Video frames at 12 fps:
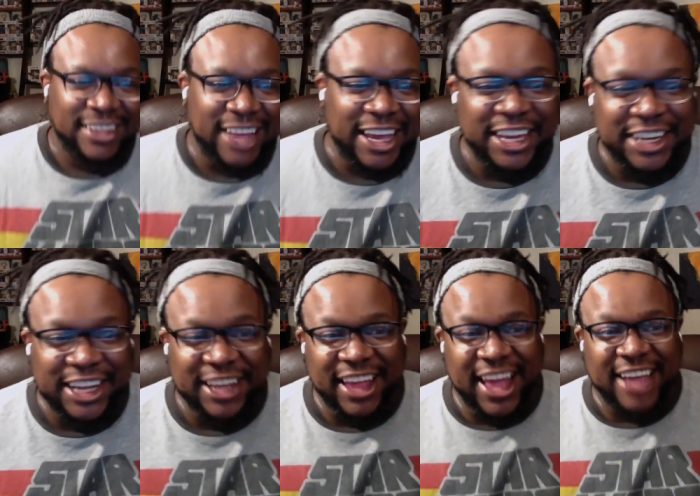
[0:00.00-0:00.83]
like he
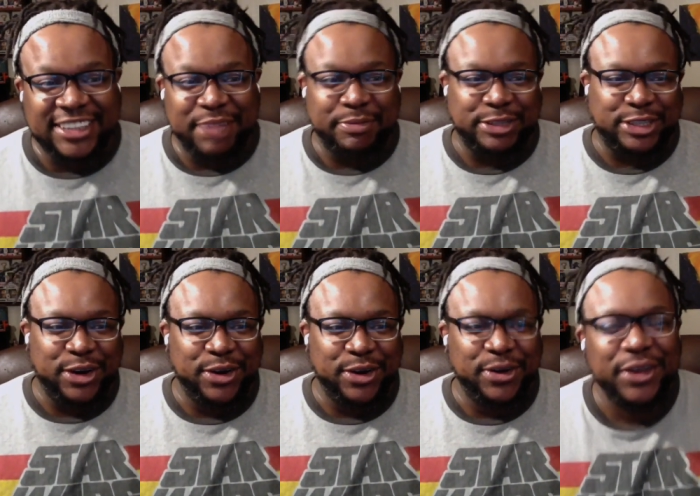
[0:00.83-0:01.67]
did last
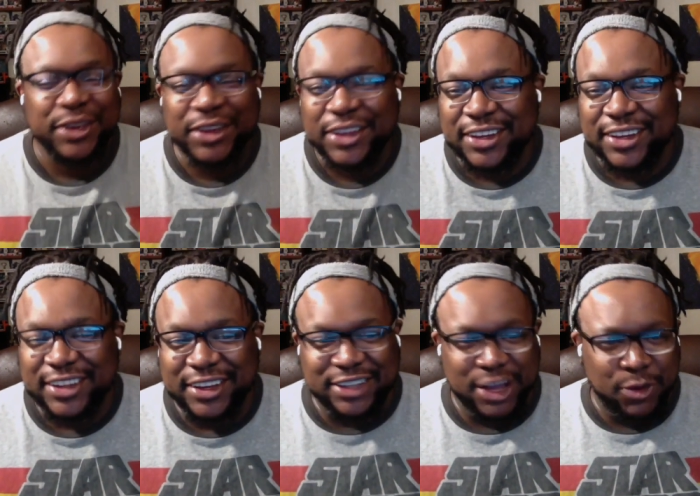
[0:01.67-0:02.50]
episode?
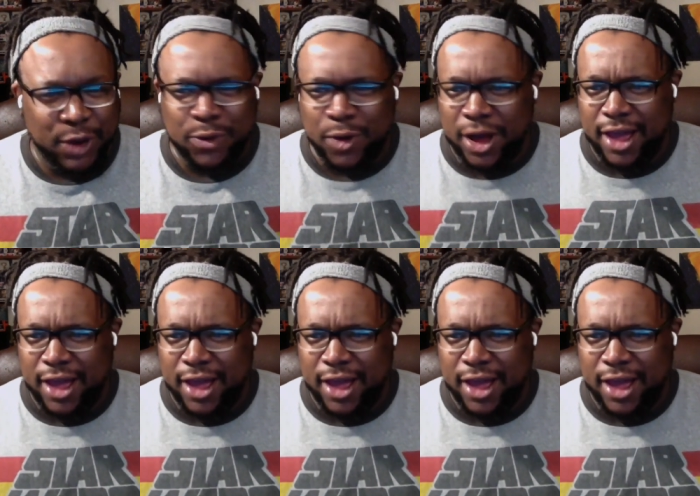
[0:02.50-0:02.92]
He's like, wait, what?